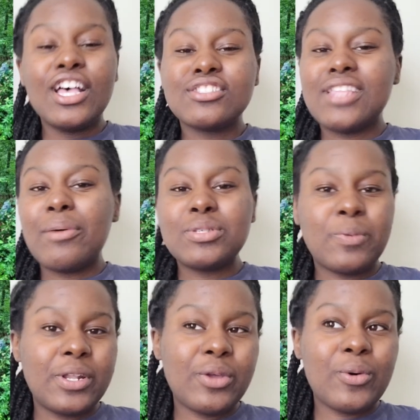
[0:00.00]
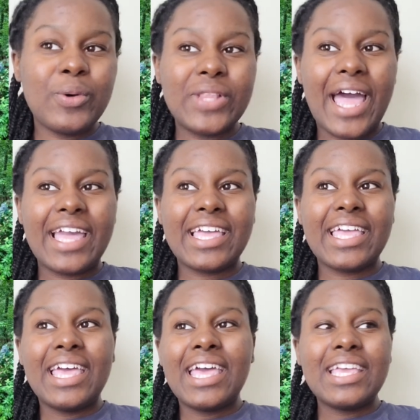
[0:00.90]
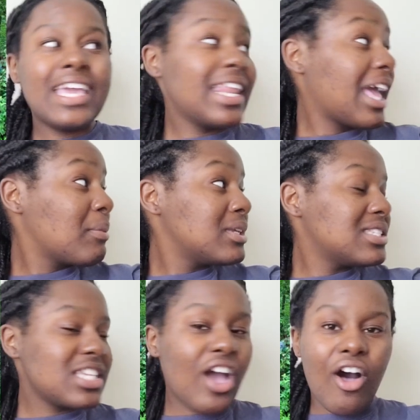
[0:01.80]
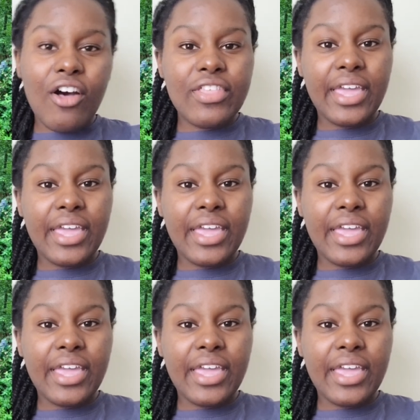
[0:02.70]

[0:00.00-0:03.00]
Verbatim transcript: So that was pretty cool, like getting able to see all the